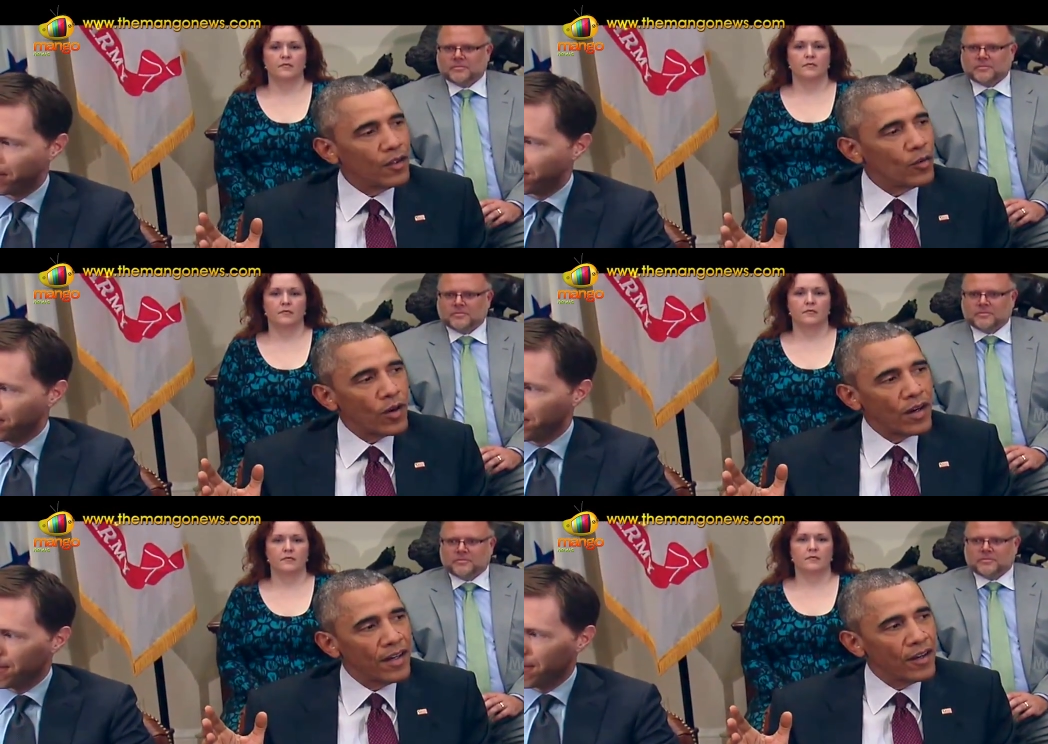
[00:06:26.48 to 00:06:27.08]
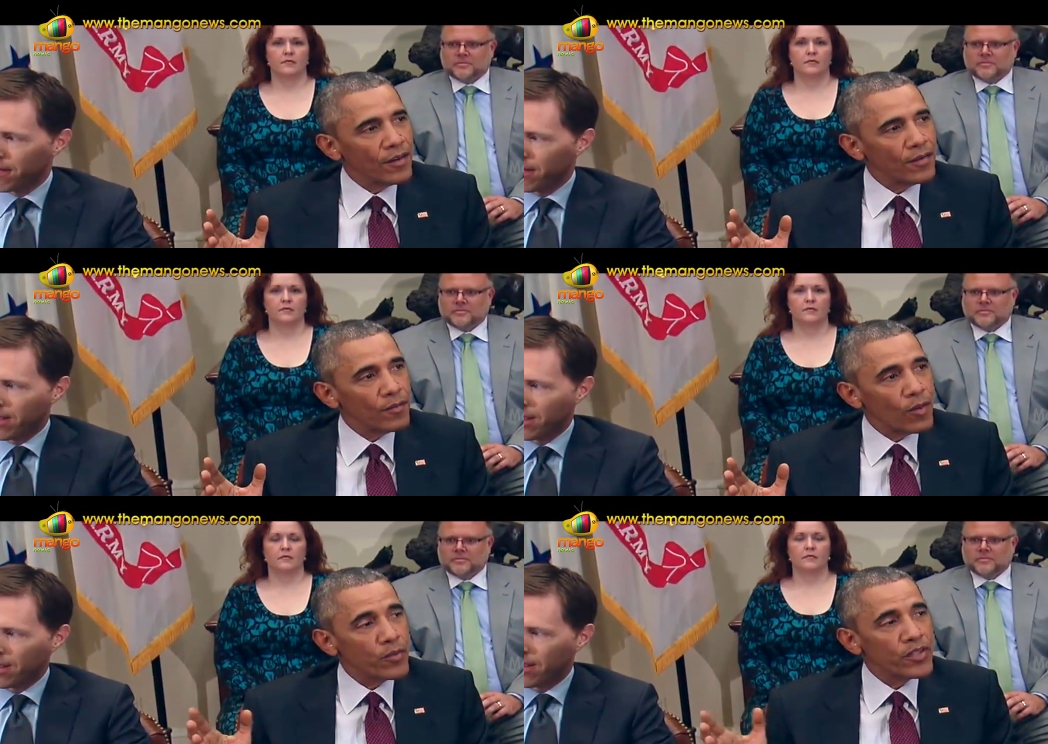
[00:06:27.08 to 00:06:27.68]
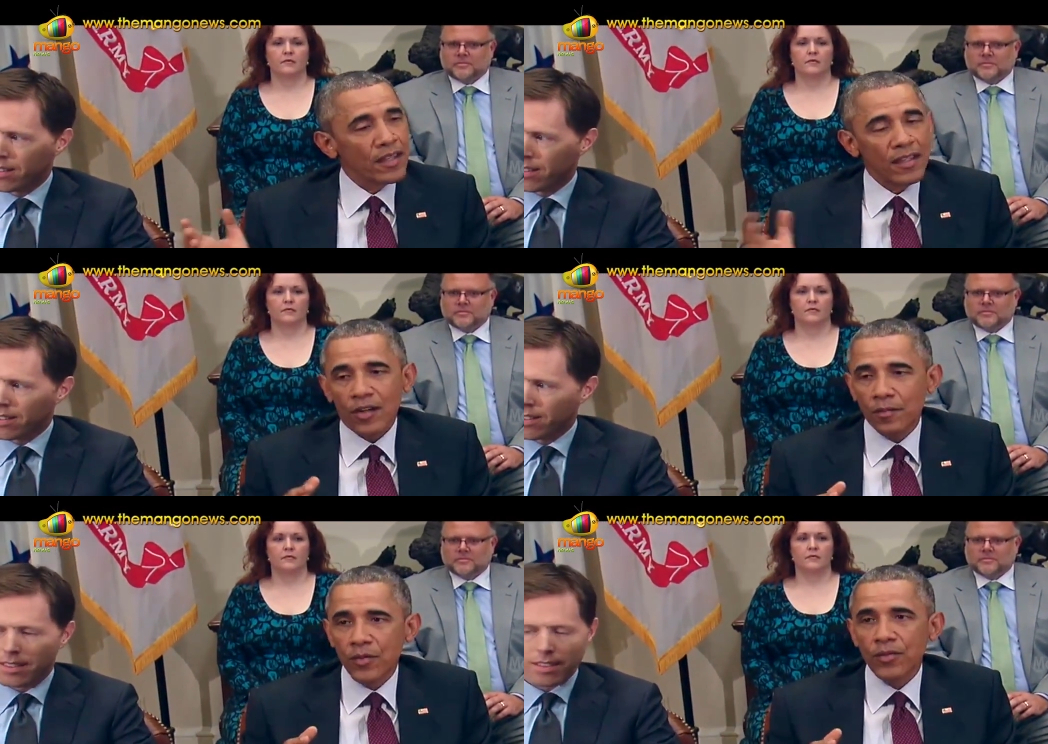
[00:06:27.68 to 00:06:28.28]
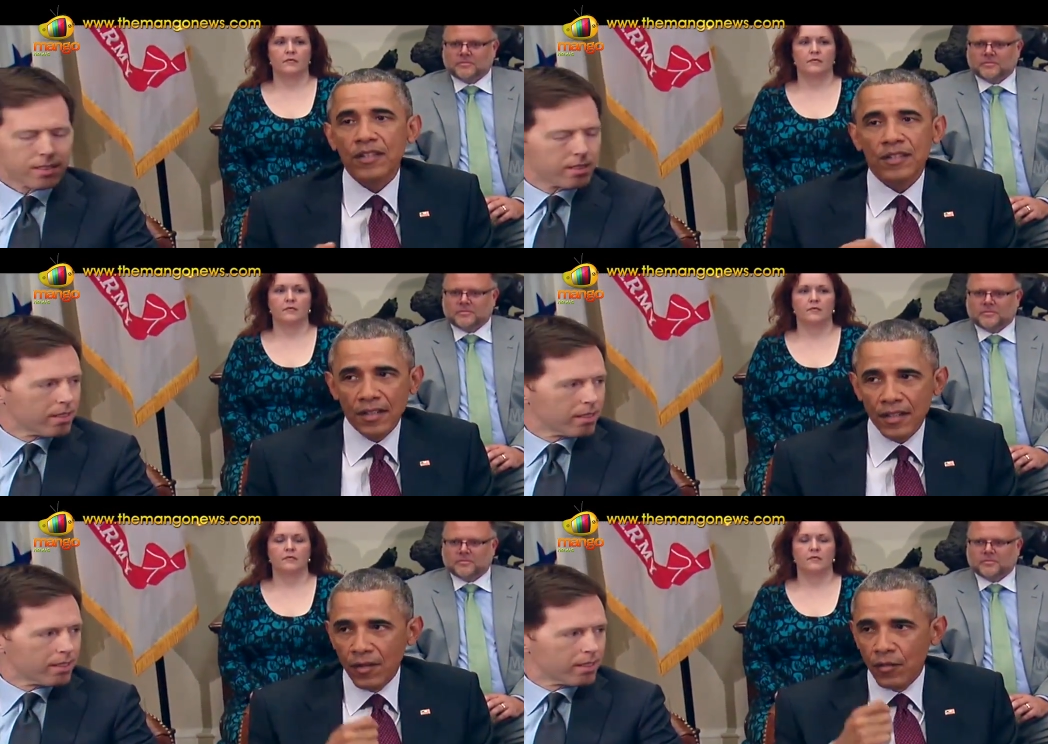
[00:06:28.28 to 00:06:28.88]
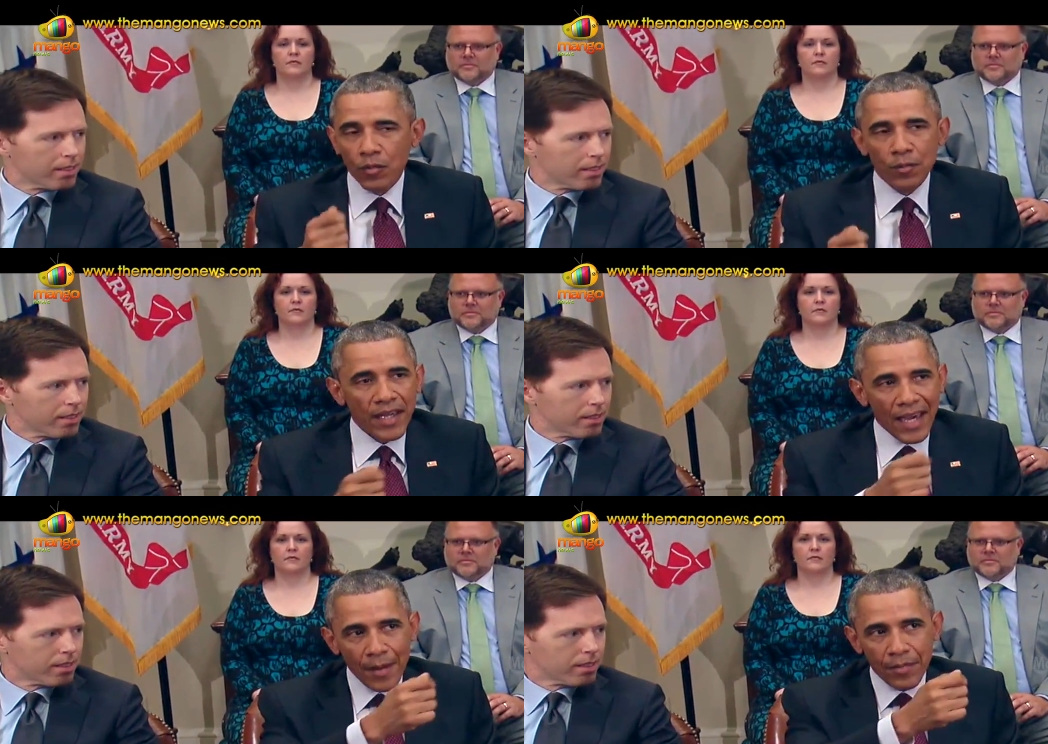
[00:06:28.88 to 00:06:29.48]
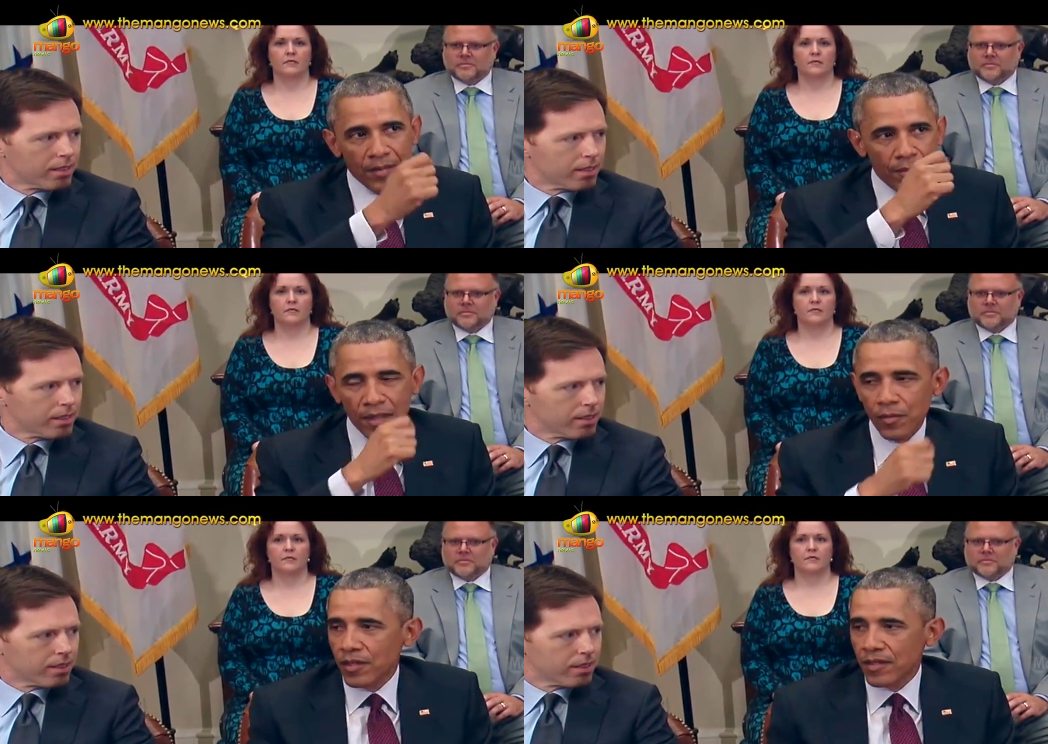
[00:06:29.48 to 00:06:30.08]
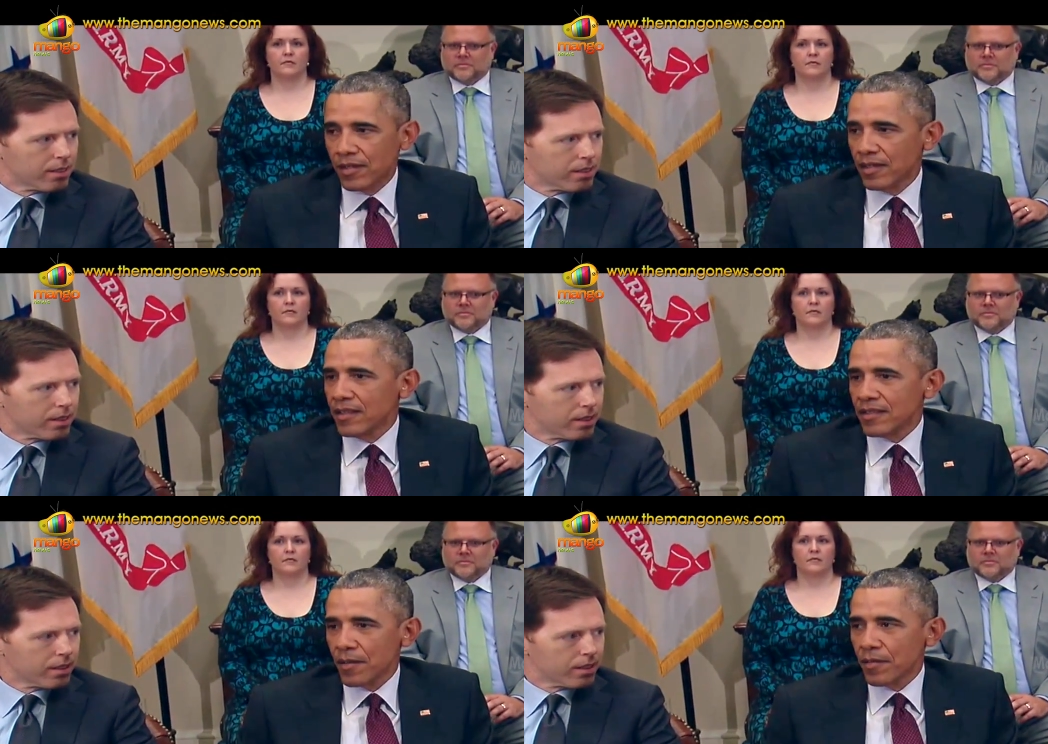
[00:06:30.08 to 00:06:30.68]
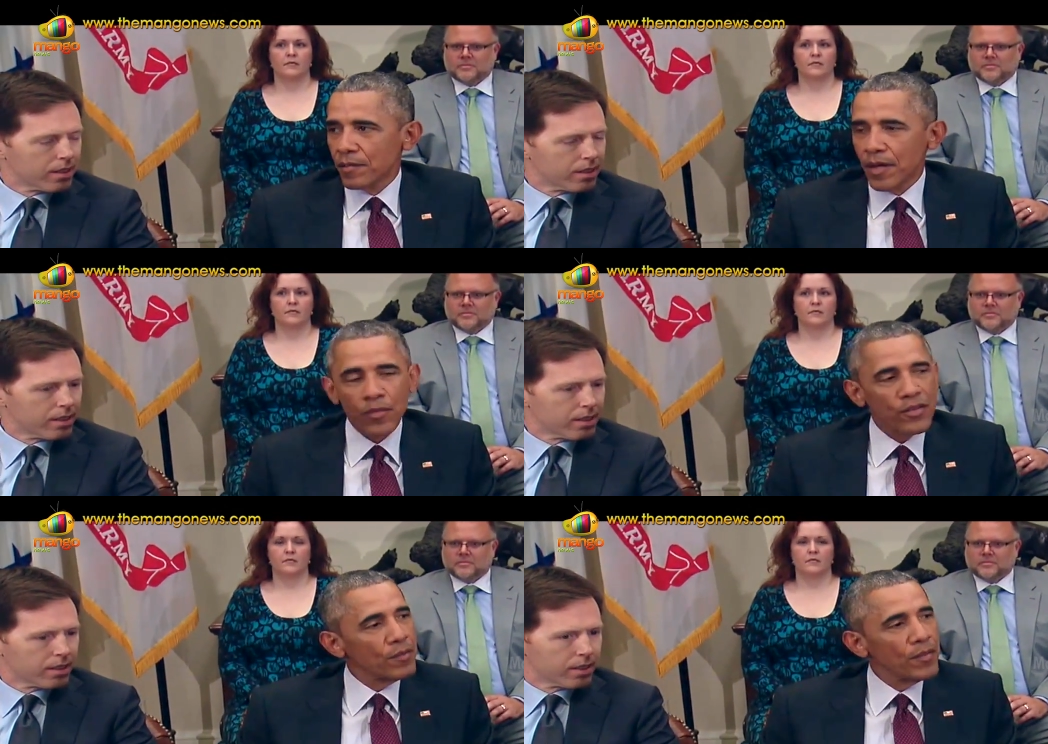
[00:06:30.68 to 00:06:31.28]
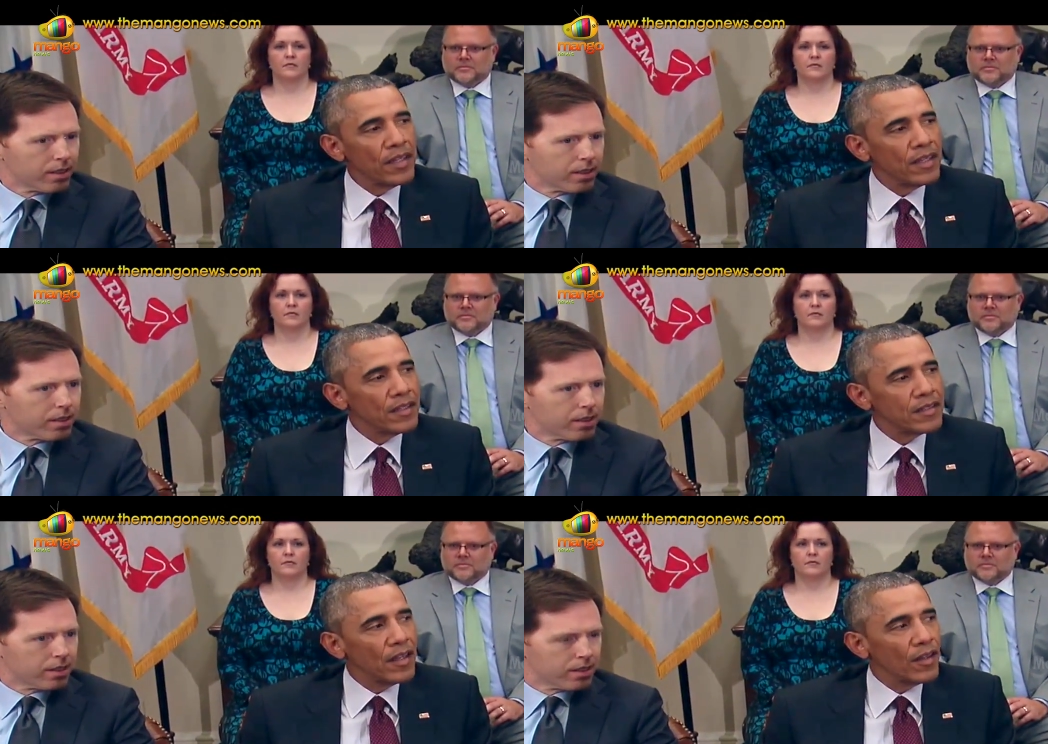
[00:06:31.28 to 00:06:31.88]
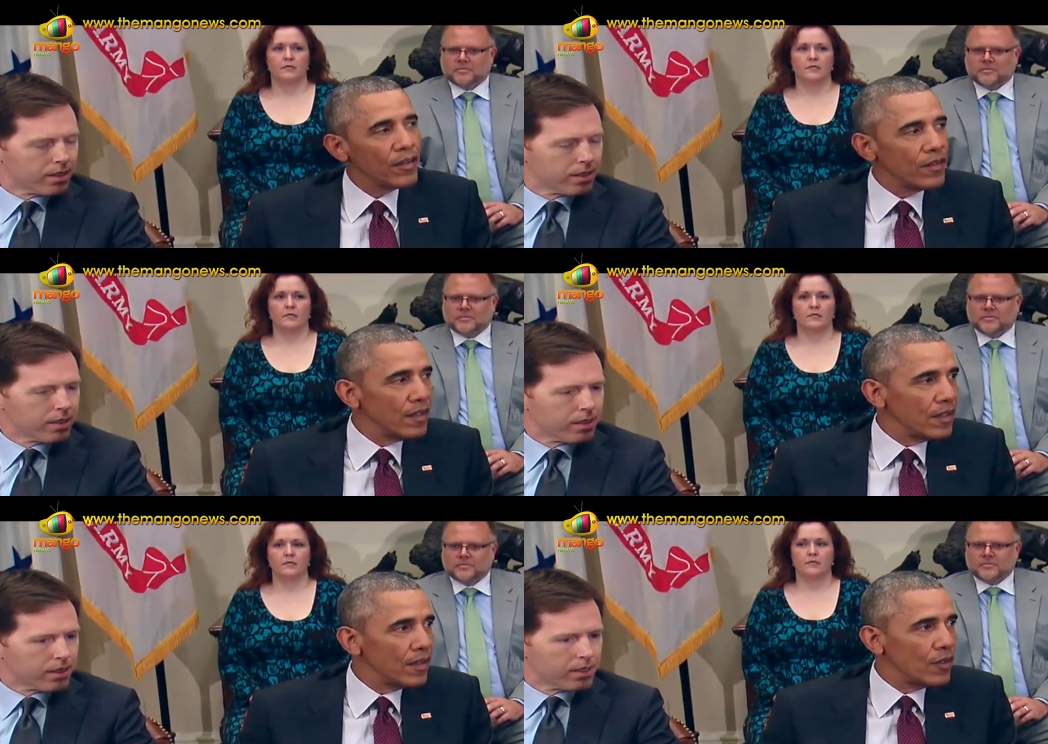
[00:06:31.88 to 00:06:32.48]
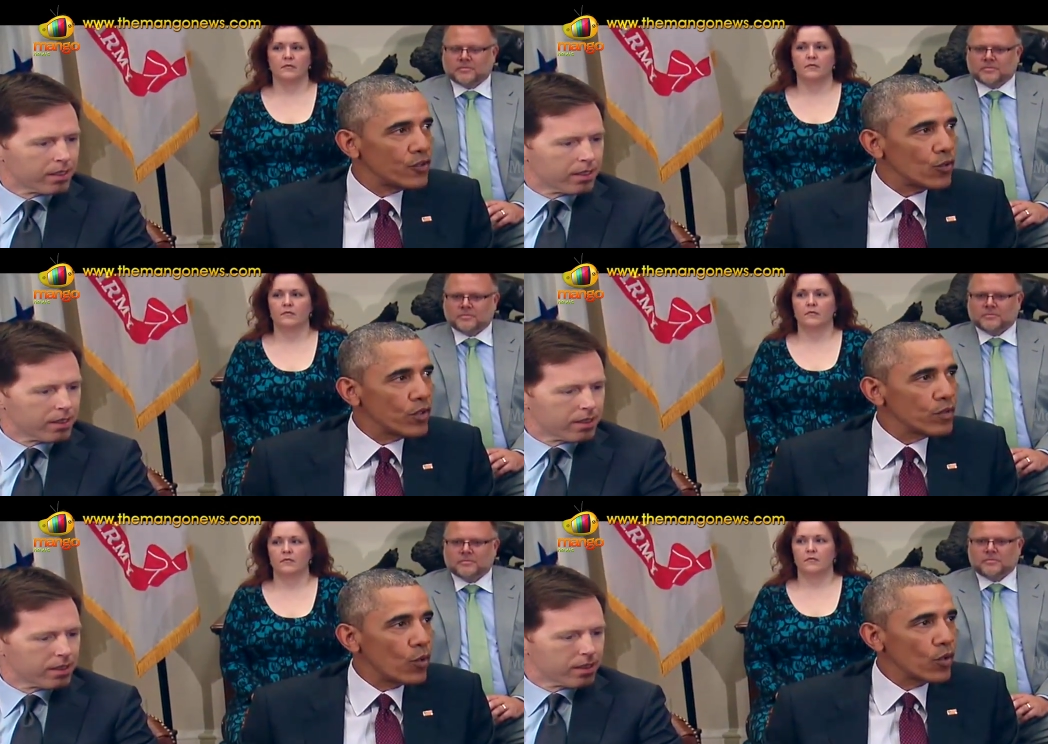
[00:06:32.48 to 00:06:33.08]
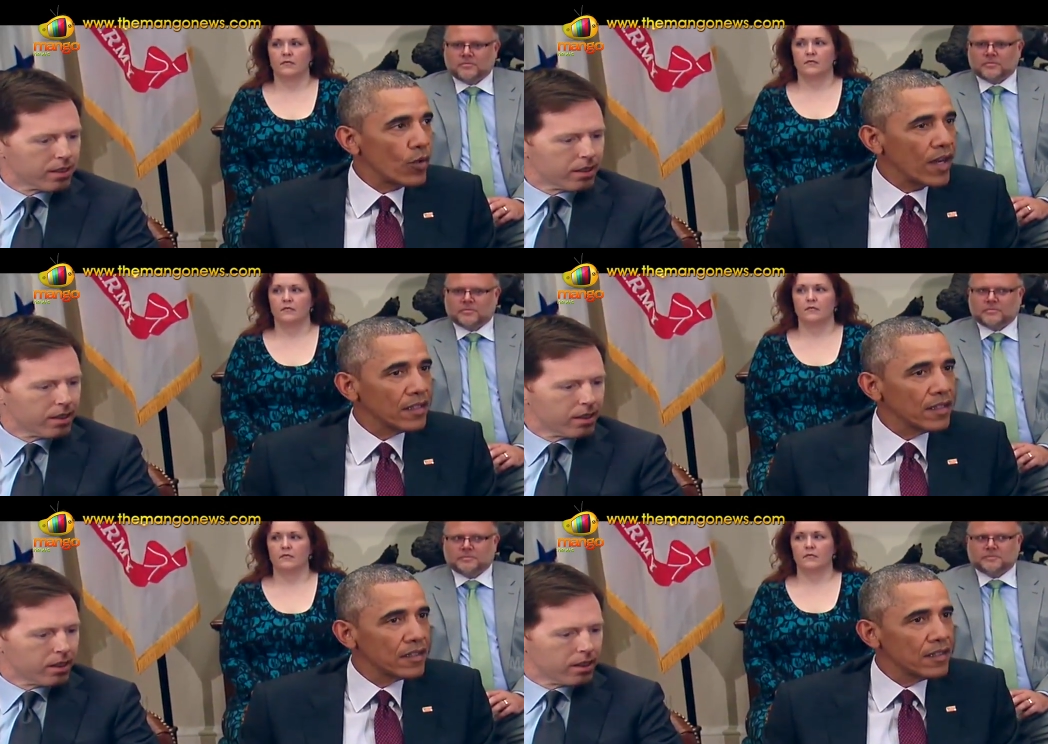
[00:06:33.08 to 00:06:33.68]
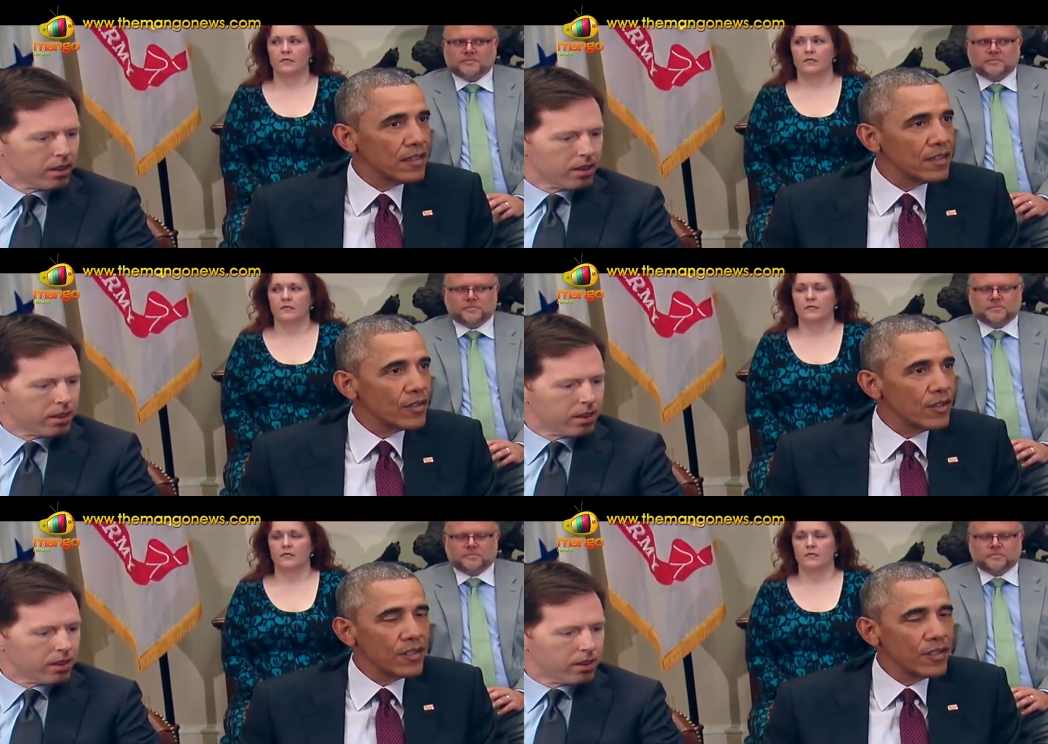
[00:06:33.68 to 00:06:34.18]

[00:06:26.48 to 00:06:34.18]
Speaker 1: who are here representing their communities will be happy to meet with some of the members of the media and tell their stories more directly so